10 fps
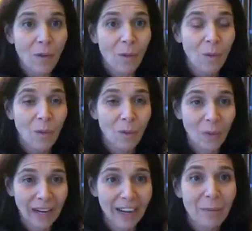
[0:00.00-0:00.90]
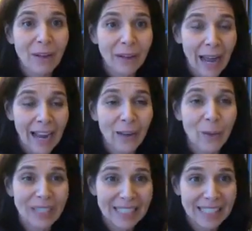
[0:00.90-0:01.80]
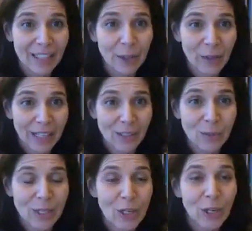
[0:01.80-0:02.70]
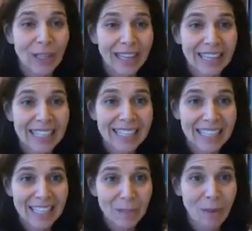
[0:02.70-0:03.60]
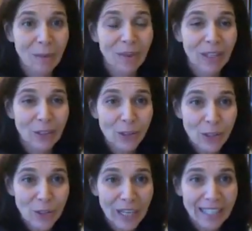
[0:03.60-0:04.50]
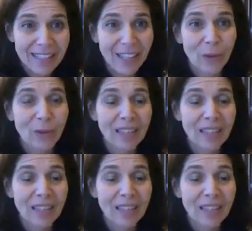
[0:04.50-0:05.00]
Where am I going to see the greatest return? This needs to be within your strength zone.